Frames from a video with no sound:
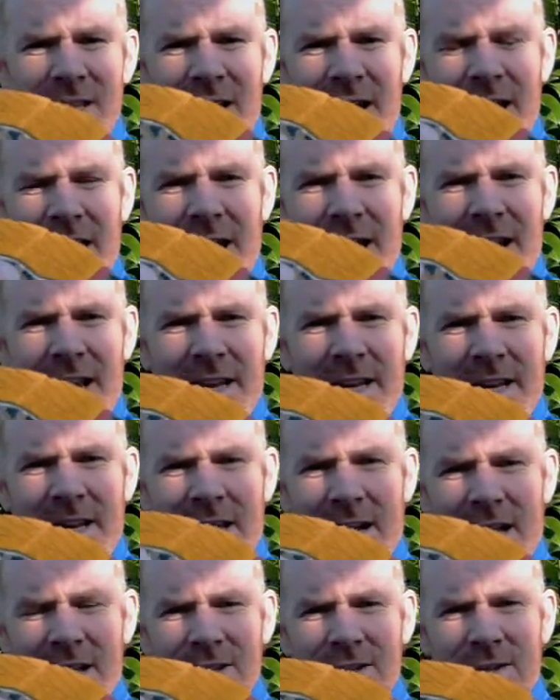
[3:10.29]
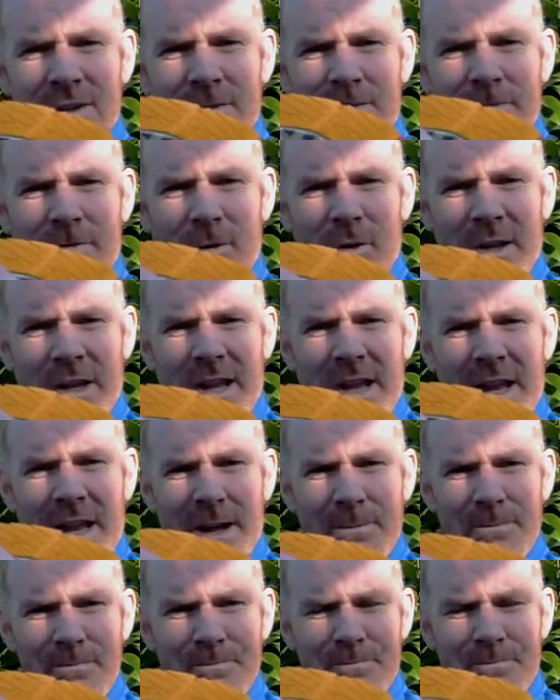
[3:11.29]
here, under the foot
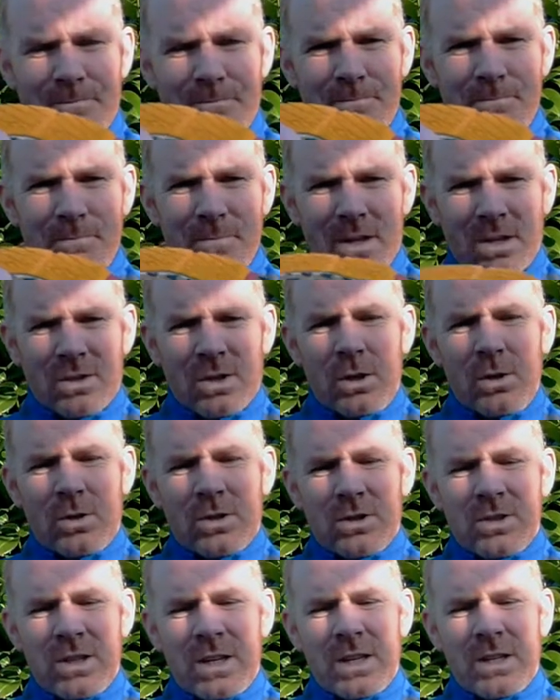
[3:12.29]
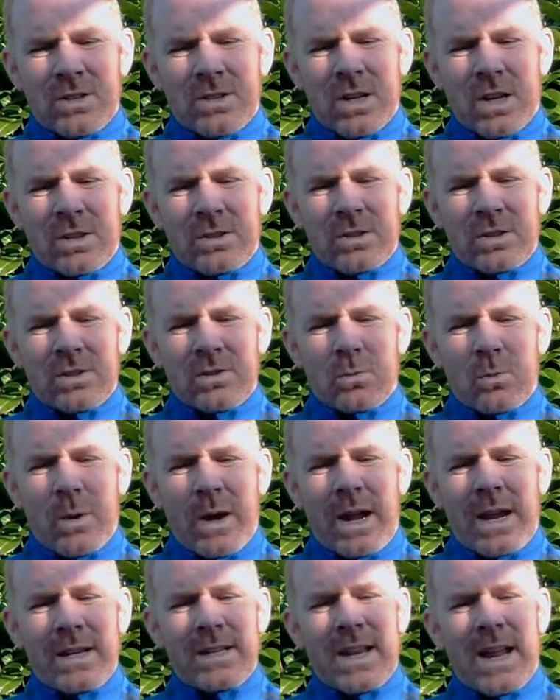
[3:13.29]
here. So you can see it's starting to
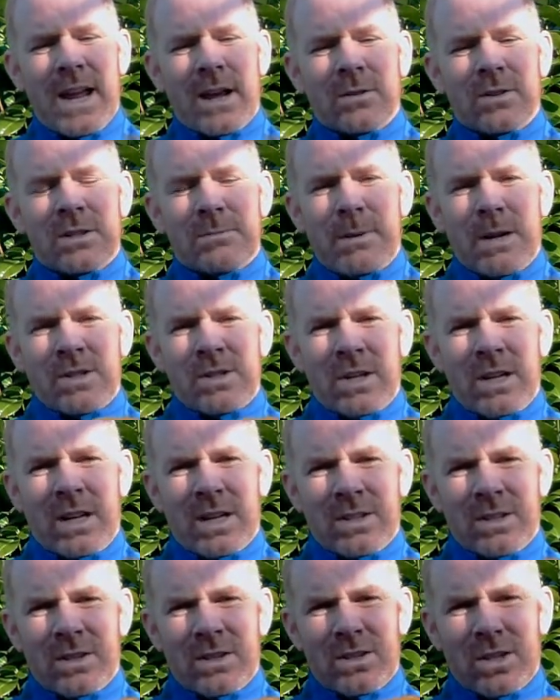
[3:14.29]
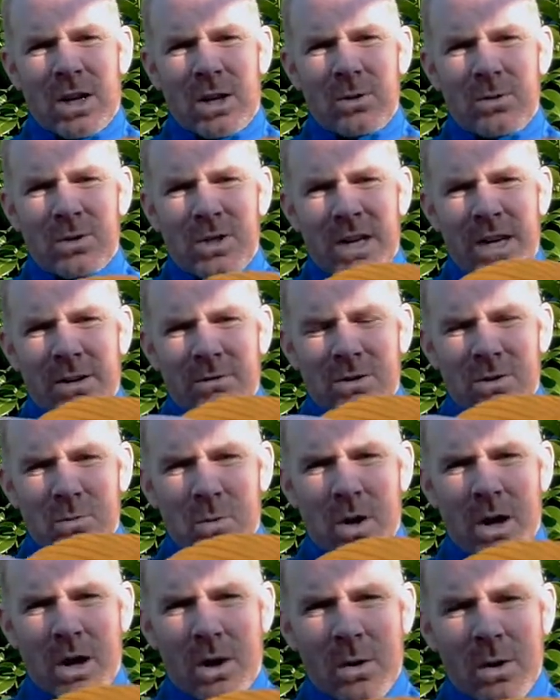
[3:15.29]
wear down, especially under the toes here as
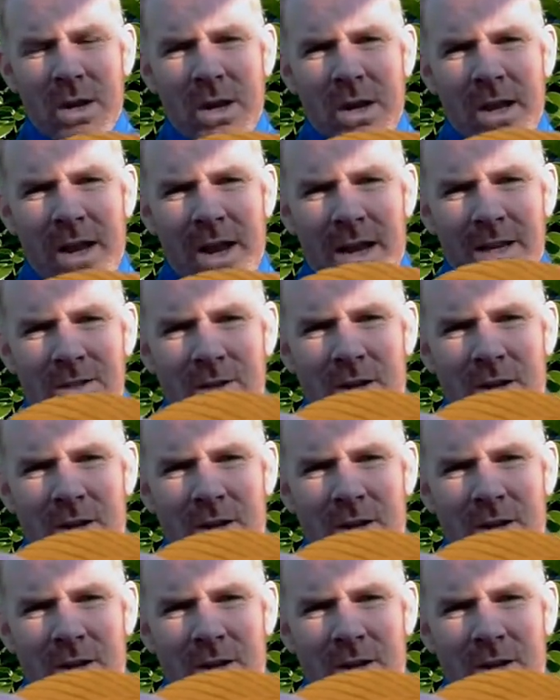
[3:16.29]
well. As